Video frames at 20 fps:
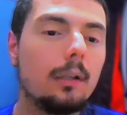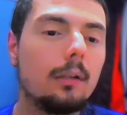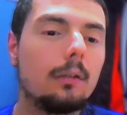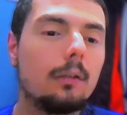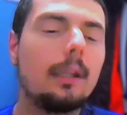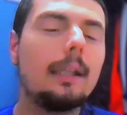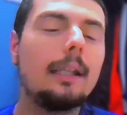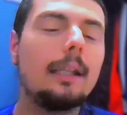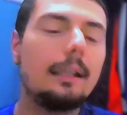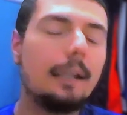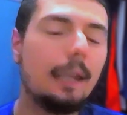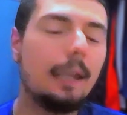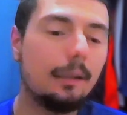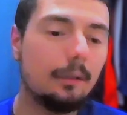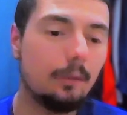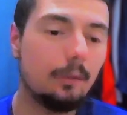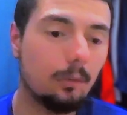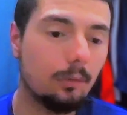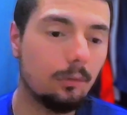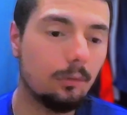Lani
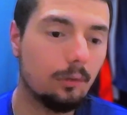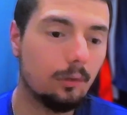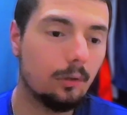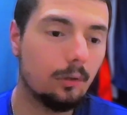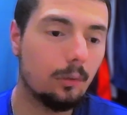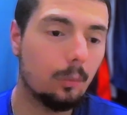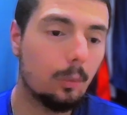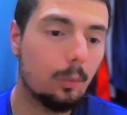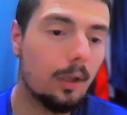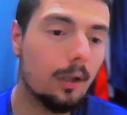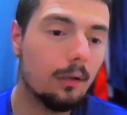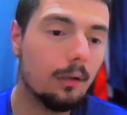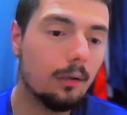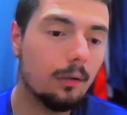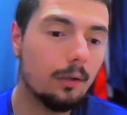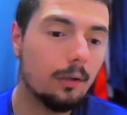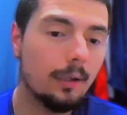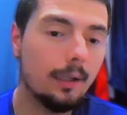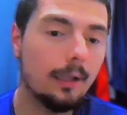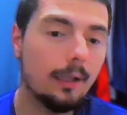Daniels?
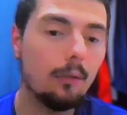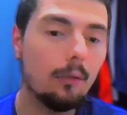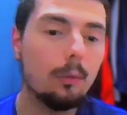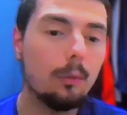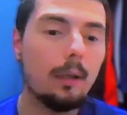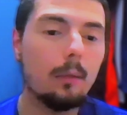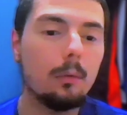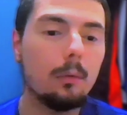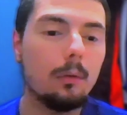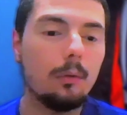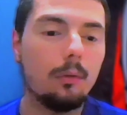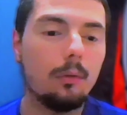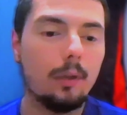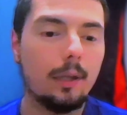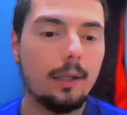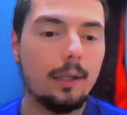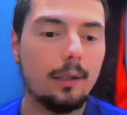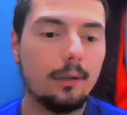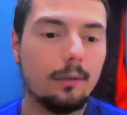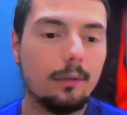Well, here's what I will
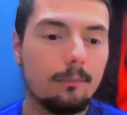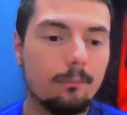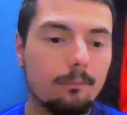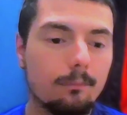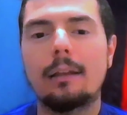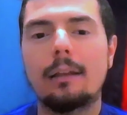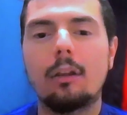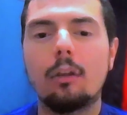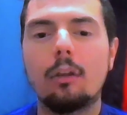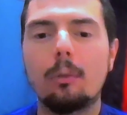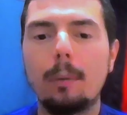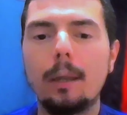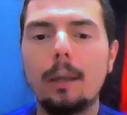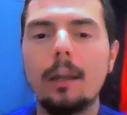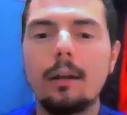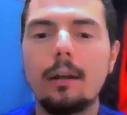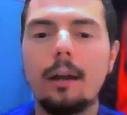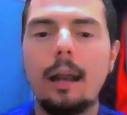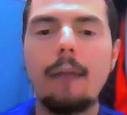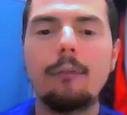say.
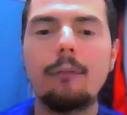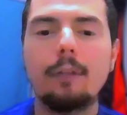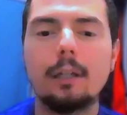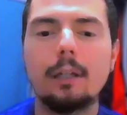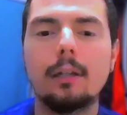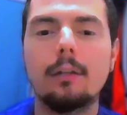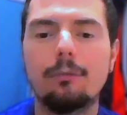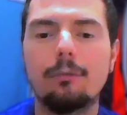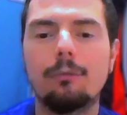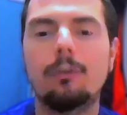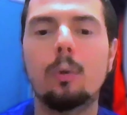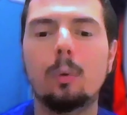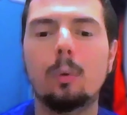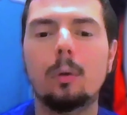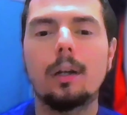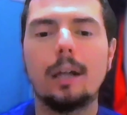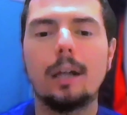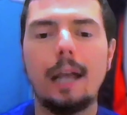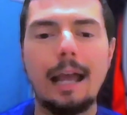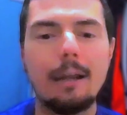Despite her having good
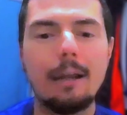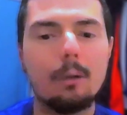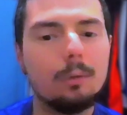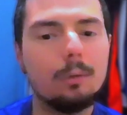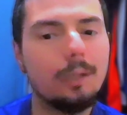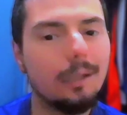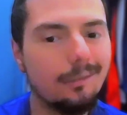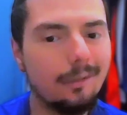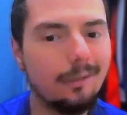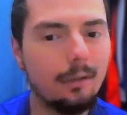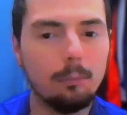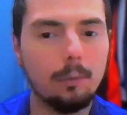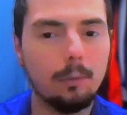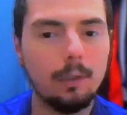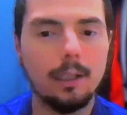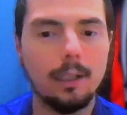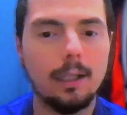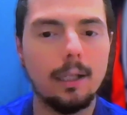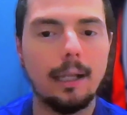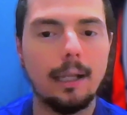footwork, I don't think she's
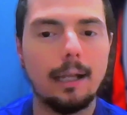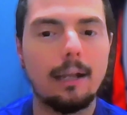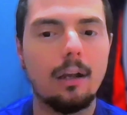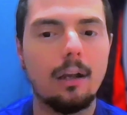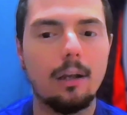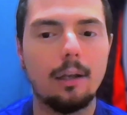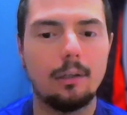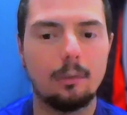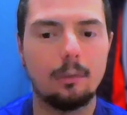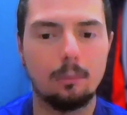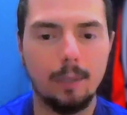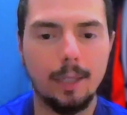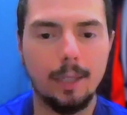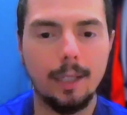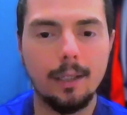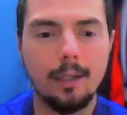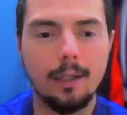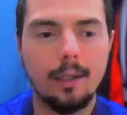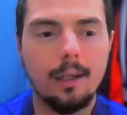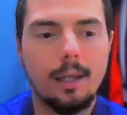really good at cutting the
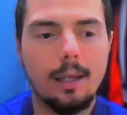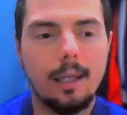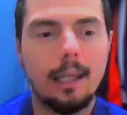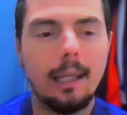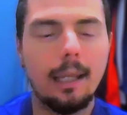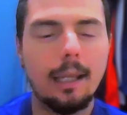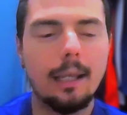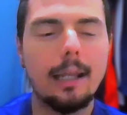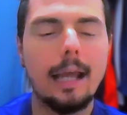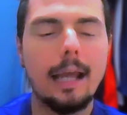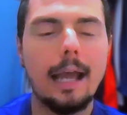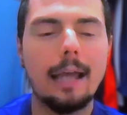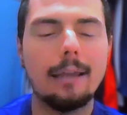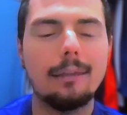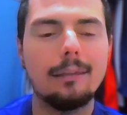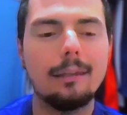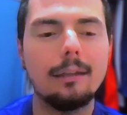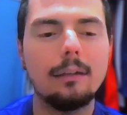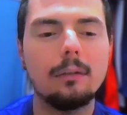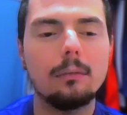ring. And I
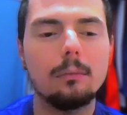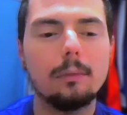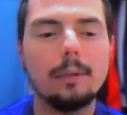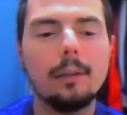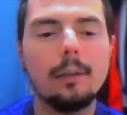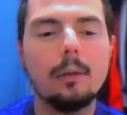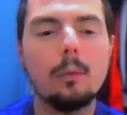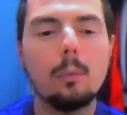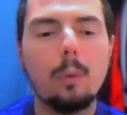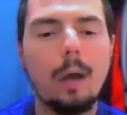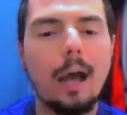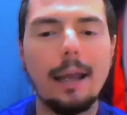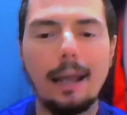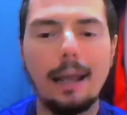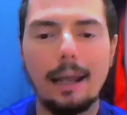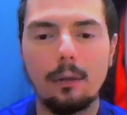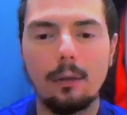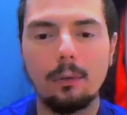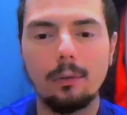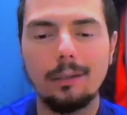think the reason why
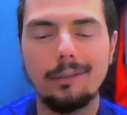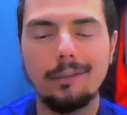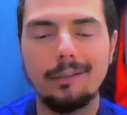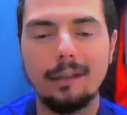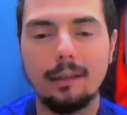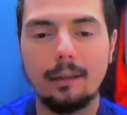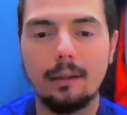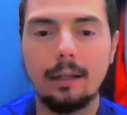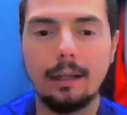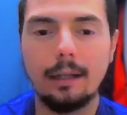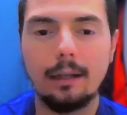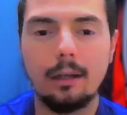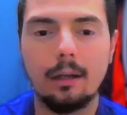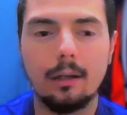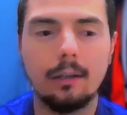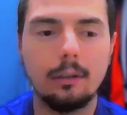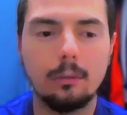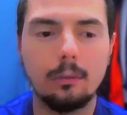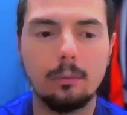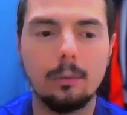I don't think she's good at
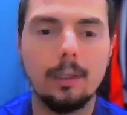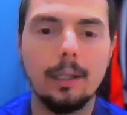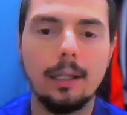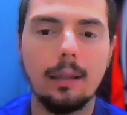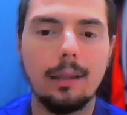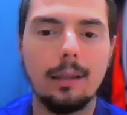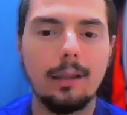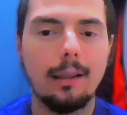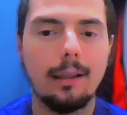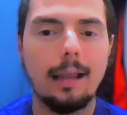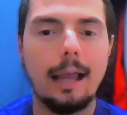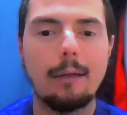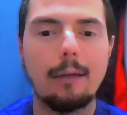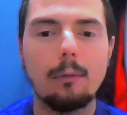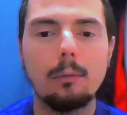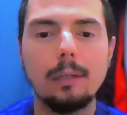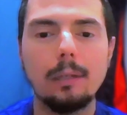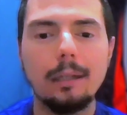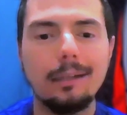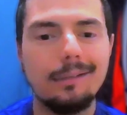cutting the ring is because I
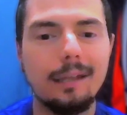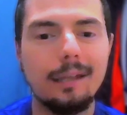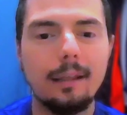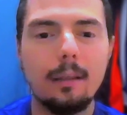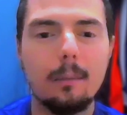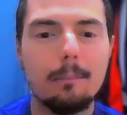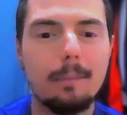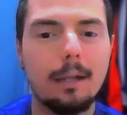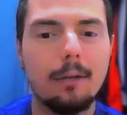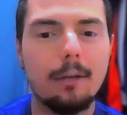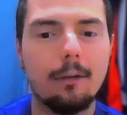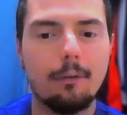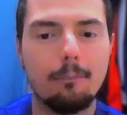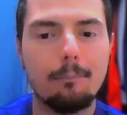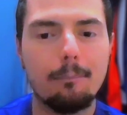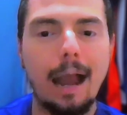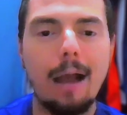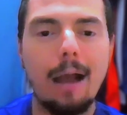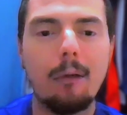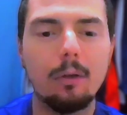don't think she's a big enough
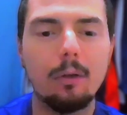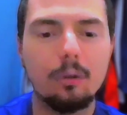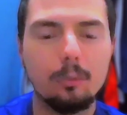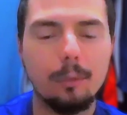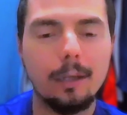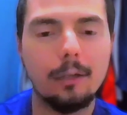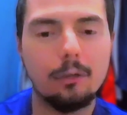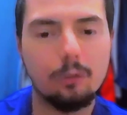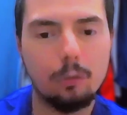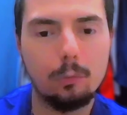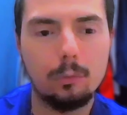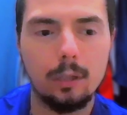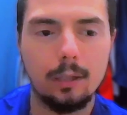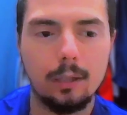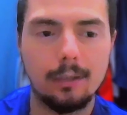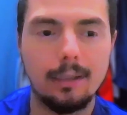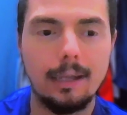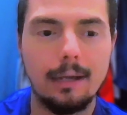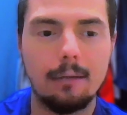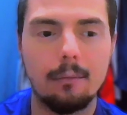power threat to
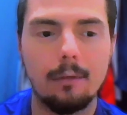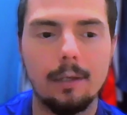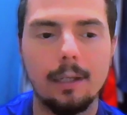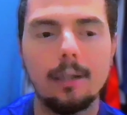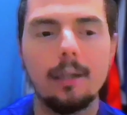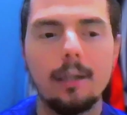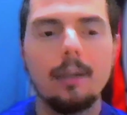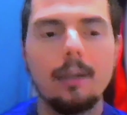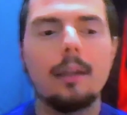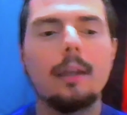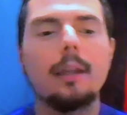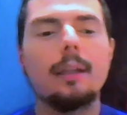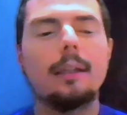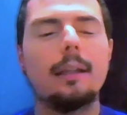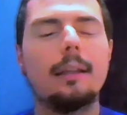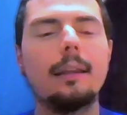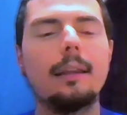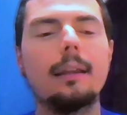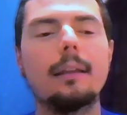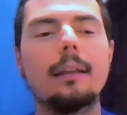cut that ring. You
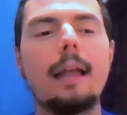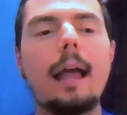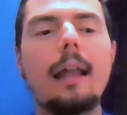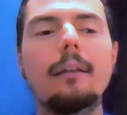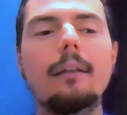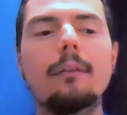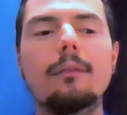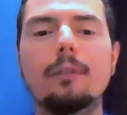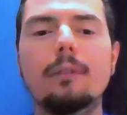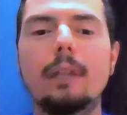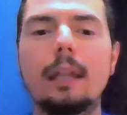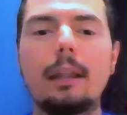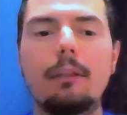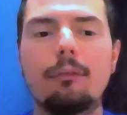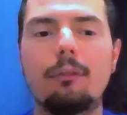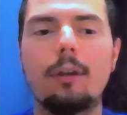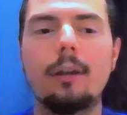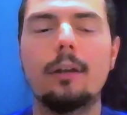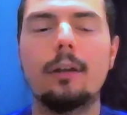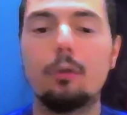see, a lot of these
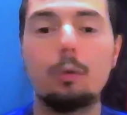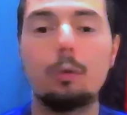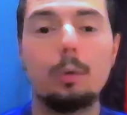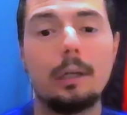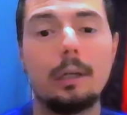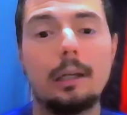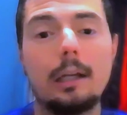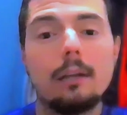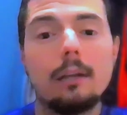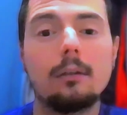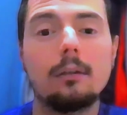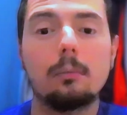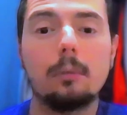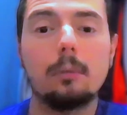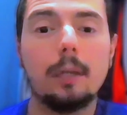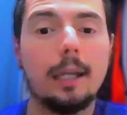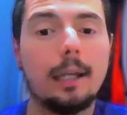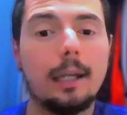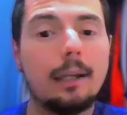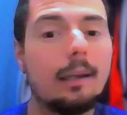fighters who can cut the
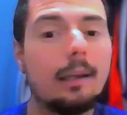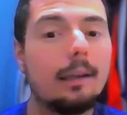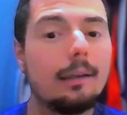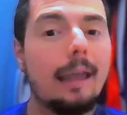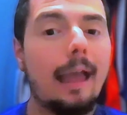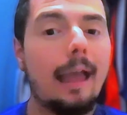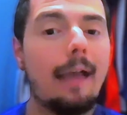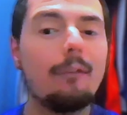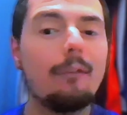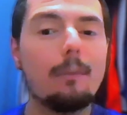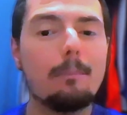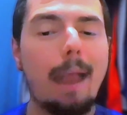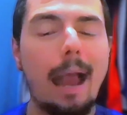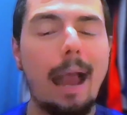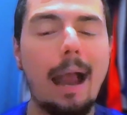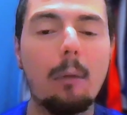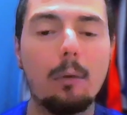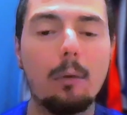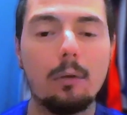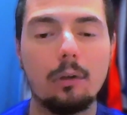ring, they have the
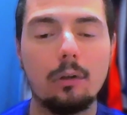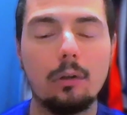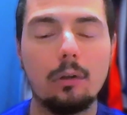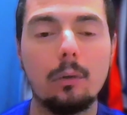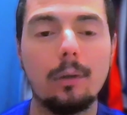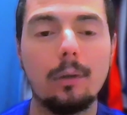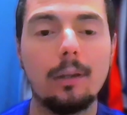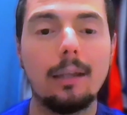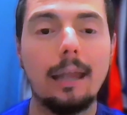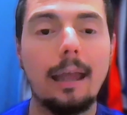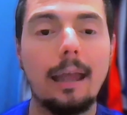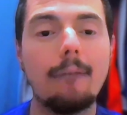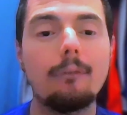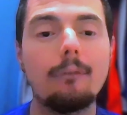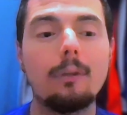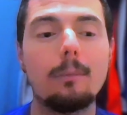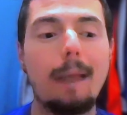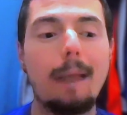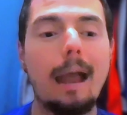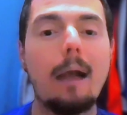power to do it. They have
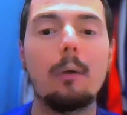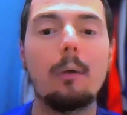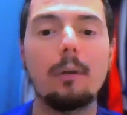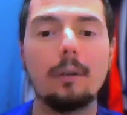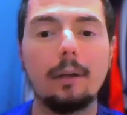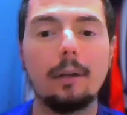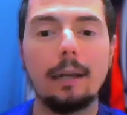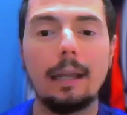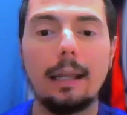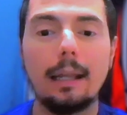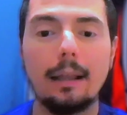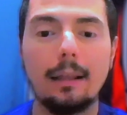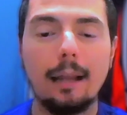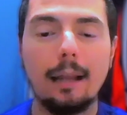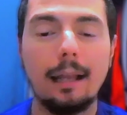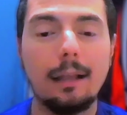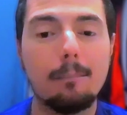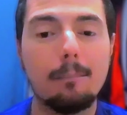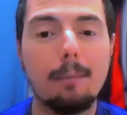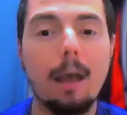the power in their hands. They
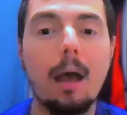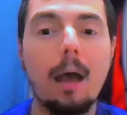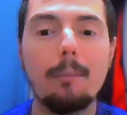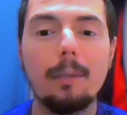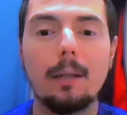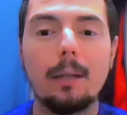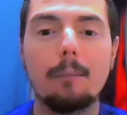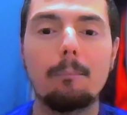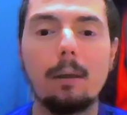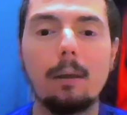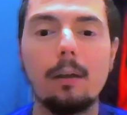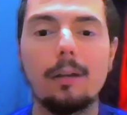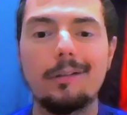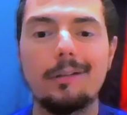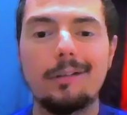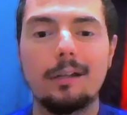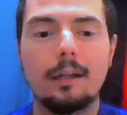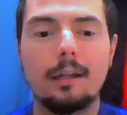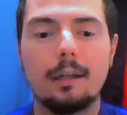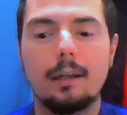got the pop in their punch
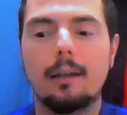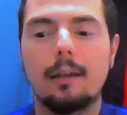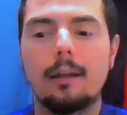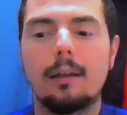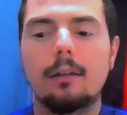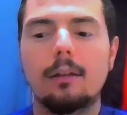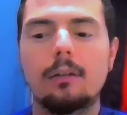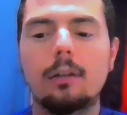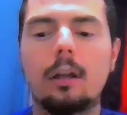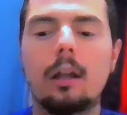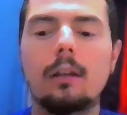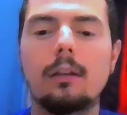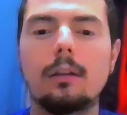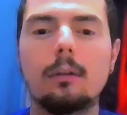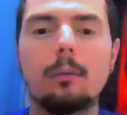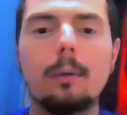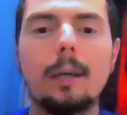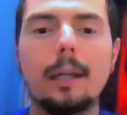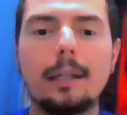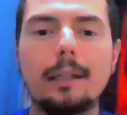to cut
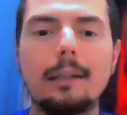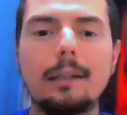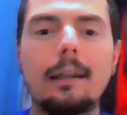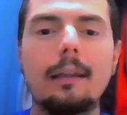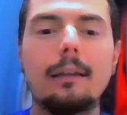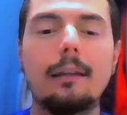the ring.